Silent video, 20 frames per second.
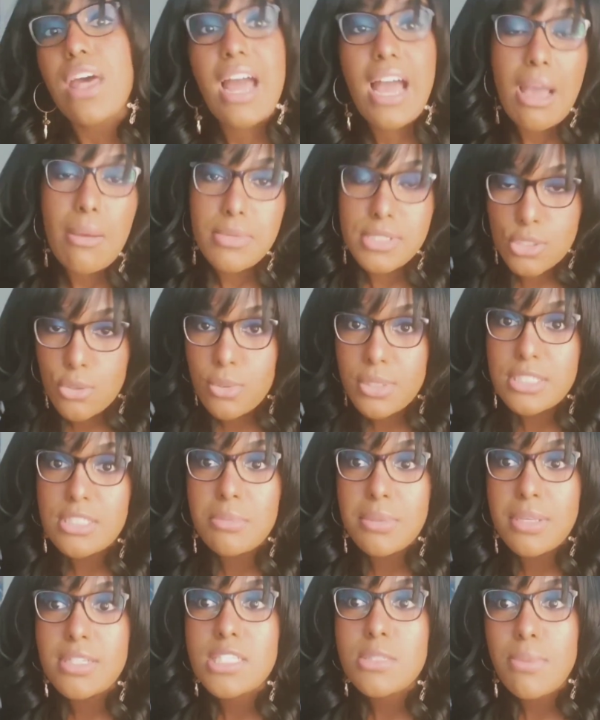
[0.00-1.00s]
that I was going
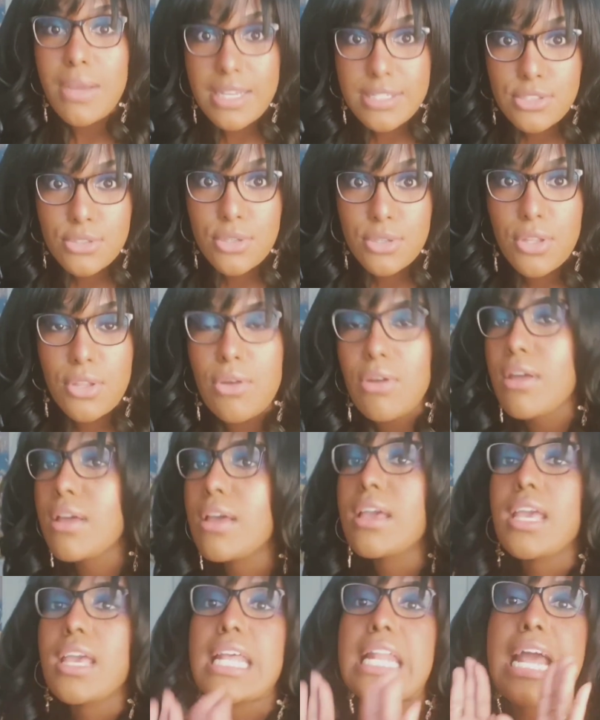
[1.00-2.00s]
to be a Spice Girl.
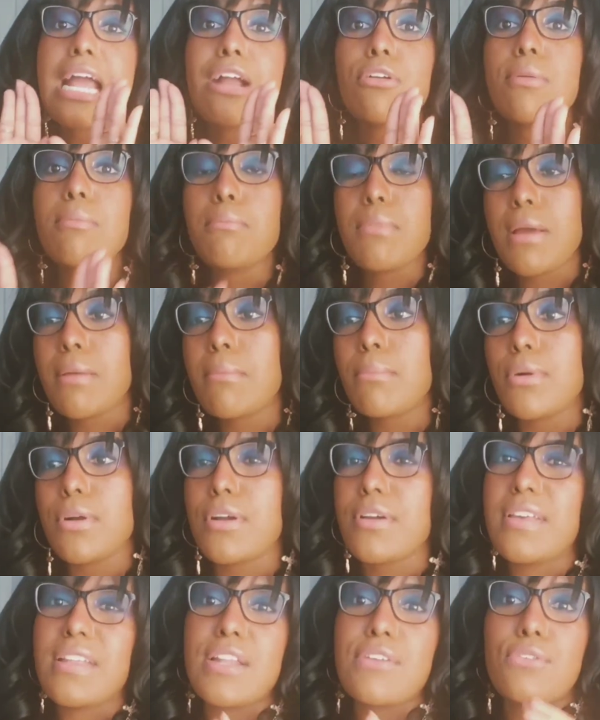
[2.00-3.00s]
And I
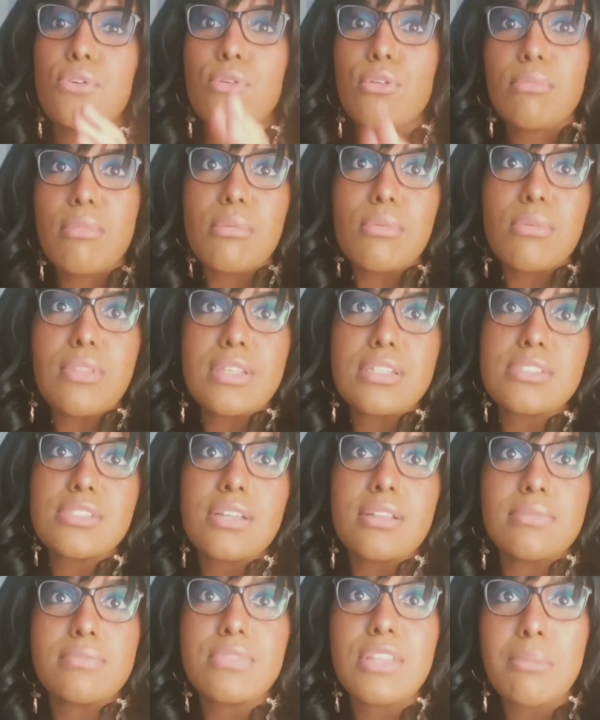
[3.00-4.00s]
remember, and if you remember this,
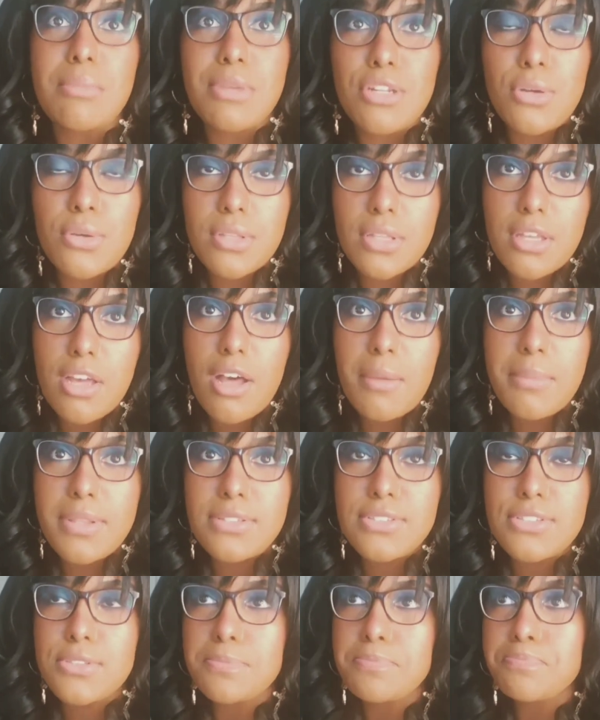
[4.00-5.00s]
let me know in the
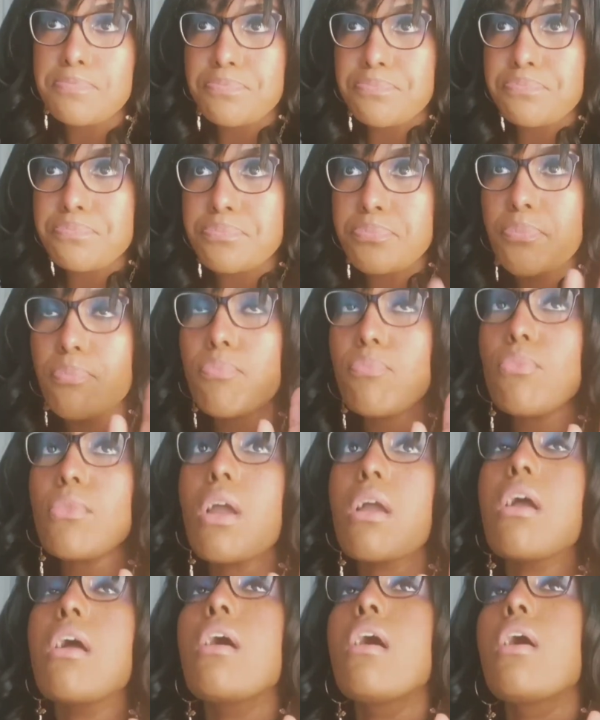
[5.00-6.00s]
comments.
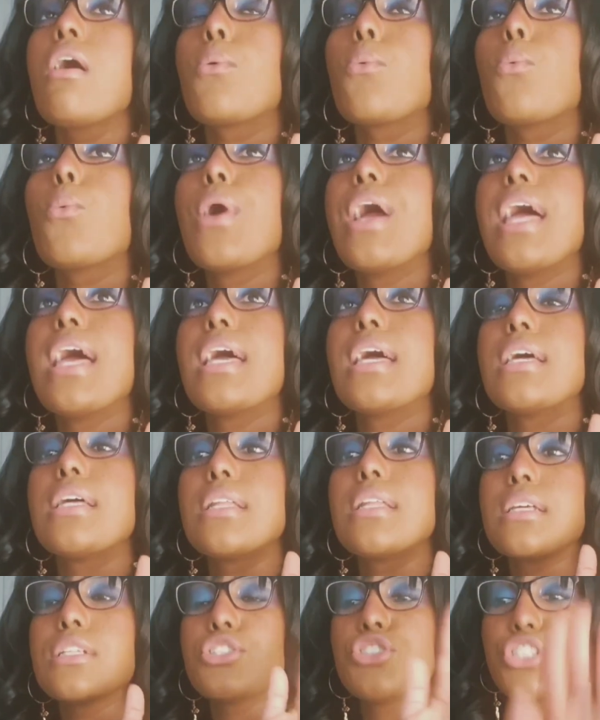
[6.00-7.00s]

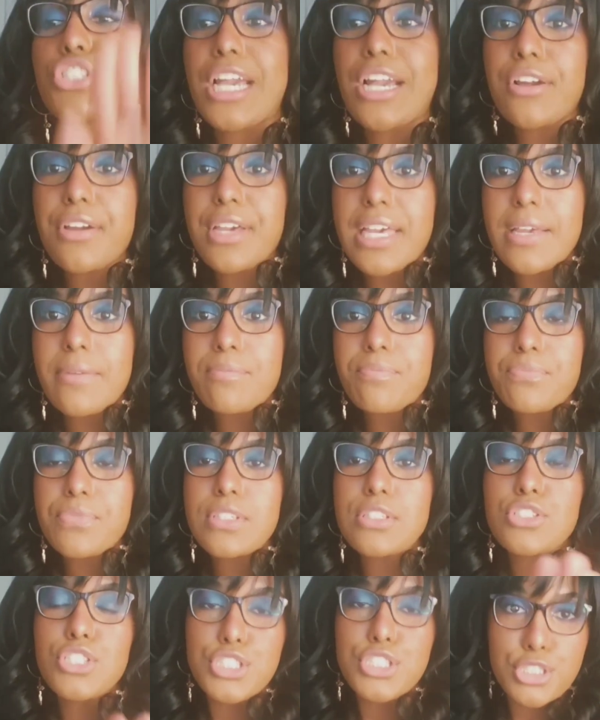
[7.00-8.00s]
When Jerry
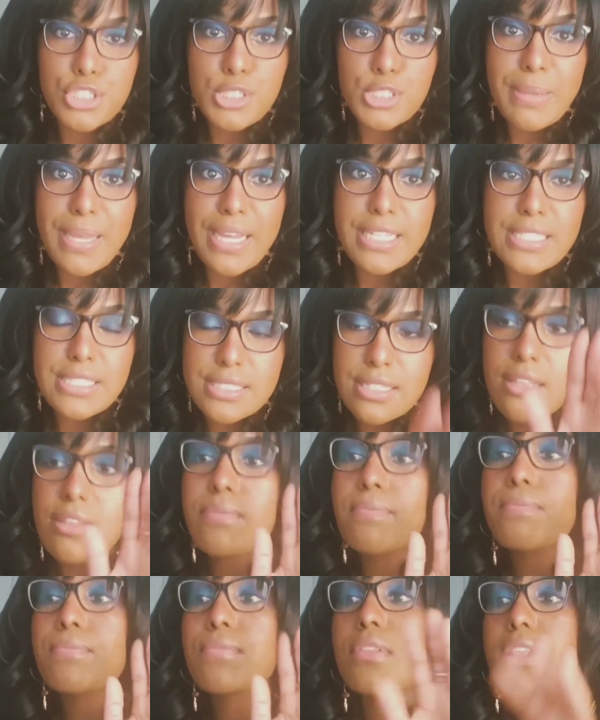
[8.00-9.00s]
Ginger Spice
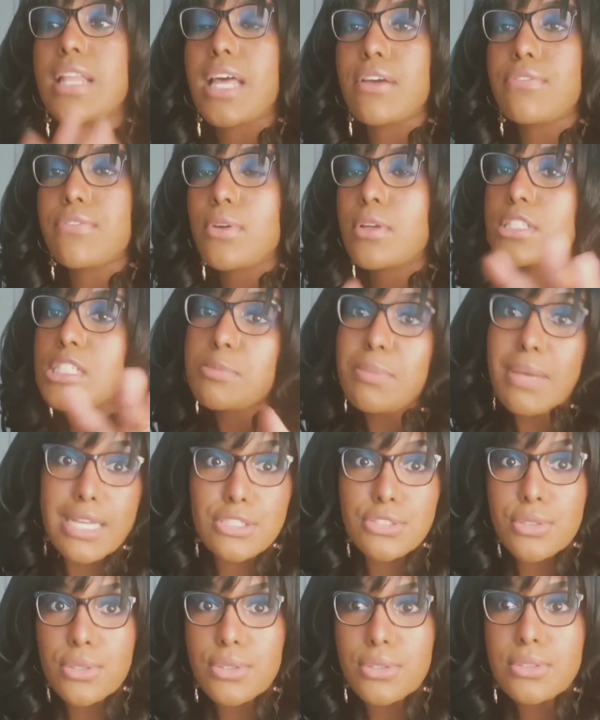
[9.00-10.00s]
left
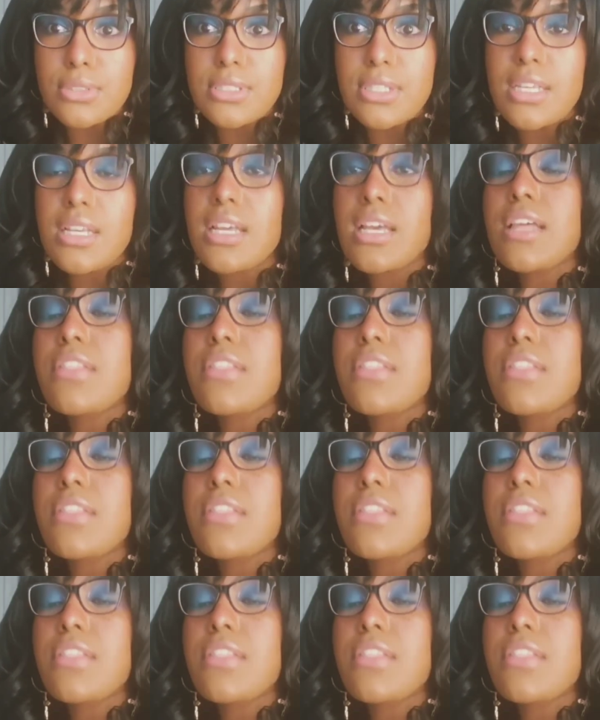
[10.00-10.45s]
Spice Girls,